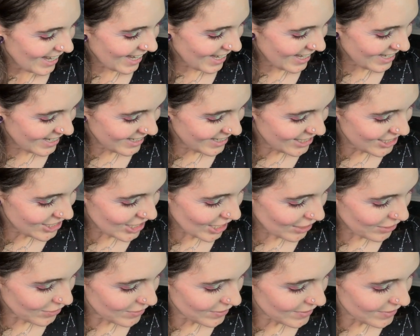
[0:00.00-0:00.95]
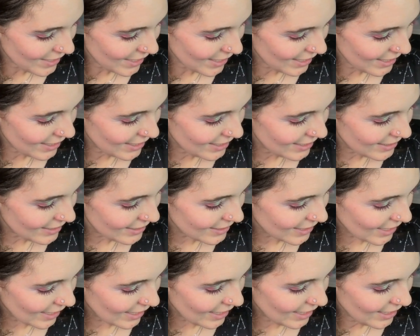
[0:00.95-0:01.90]
In general, I
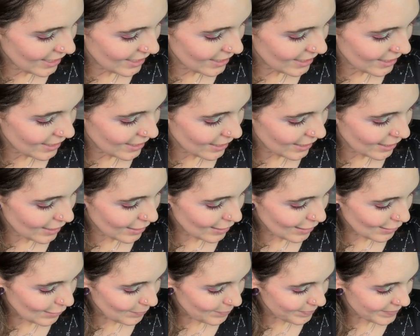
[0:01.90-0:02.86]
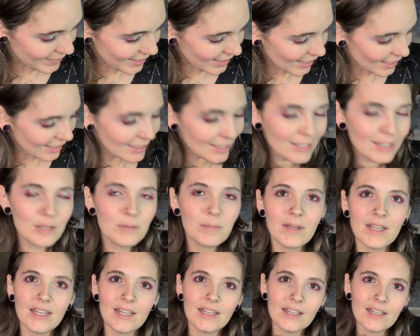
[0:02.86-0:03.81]
like the
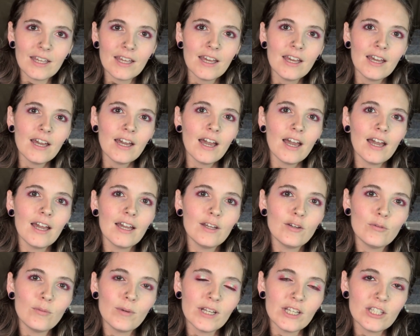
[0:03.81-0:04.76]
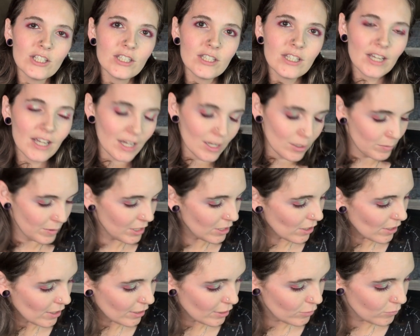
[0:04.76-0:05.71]
pink. I wish that had we
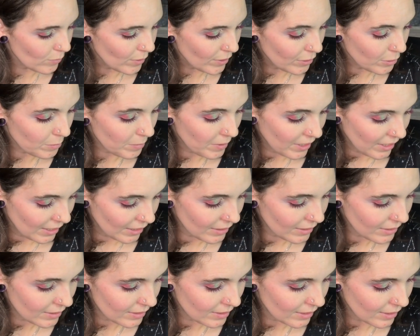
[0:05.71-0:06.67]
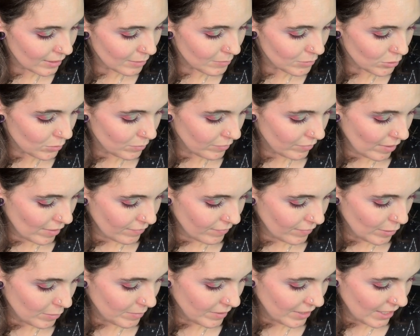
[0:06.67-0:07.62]
gone with a pink, so we've got
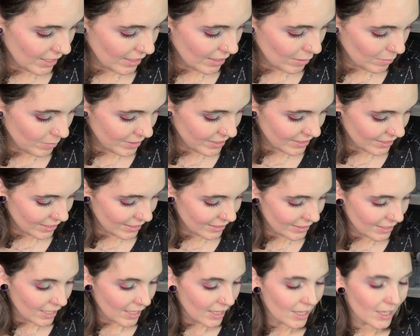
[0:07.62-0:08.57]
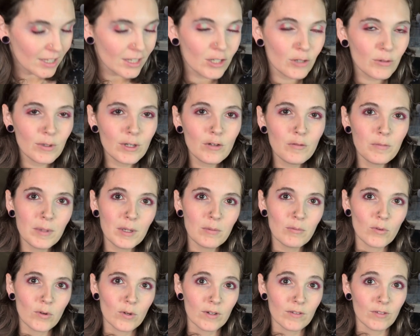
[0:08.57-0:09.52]
Family and Hibiscus, there would have been
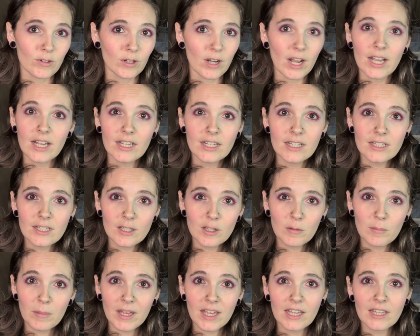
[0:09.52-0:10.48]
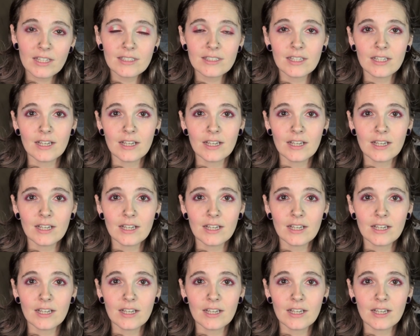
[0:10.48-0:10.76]
more variety to the pinks.